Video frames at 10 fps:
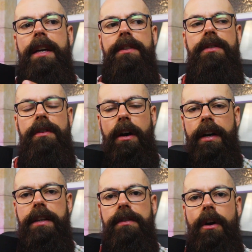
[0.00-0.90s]

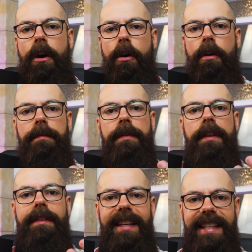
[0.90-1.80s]
size of
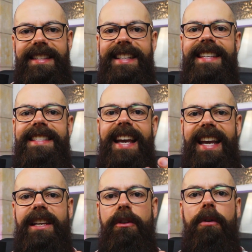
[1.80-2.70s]
the theses
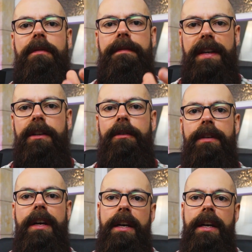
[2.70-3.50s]
in your field.